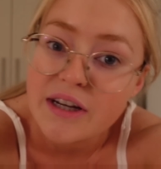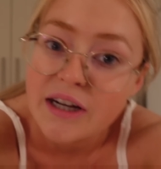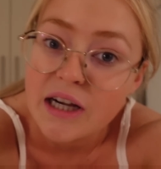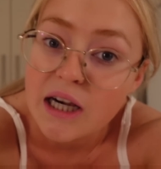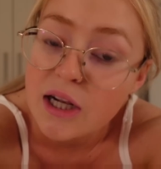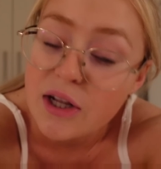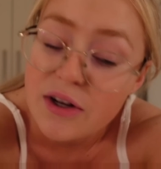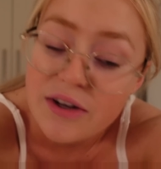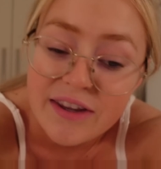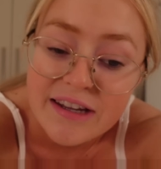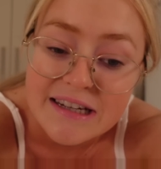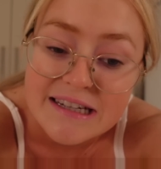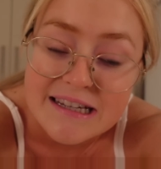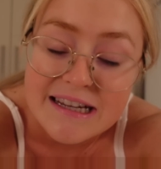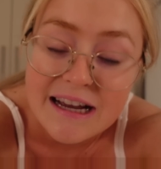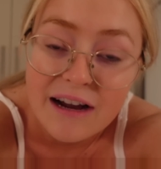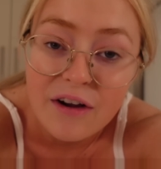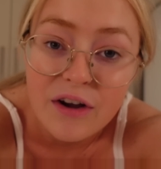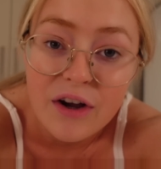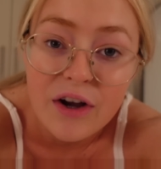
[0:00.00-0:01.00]
including the
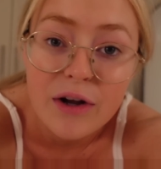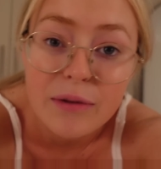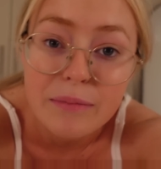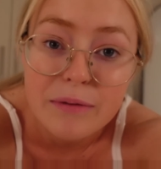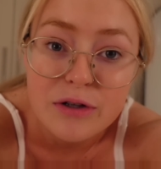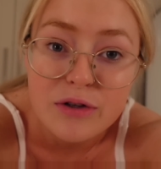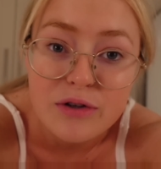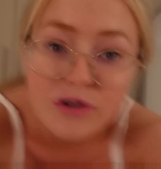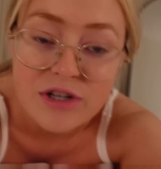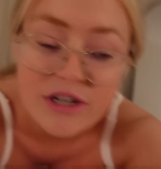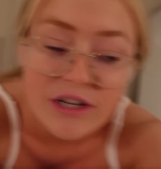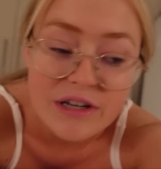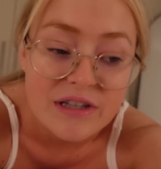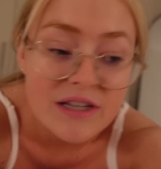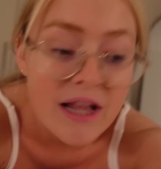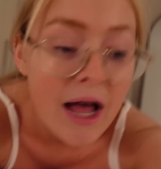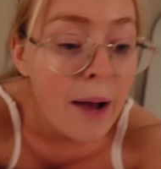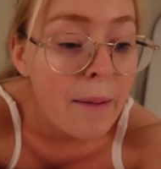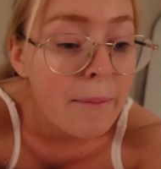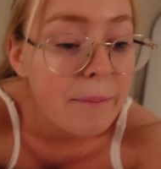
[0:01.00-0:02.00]
discount code. Be sure to use
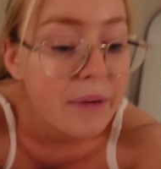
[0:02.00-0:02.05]
that.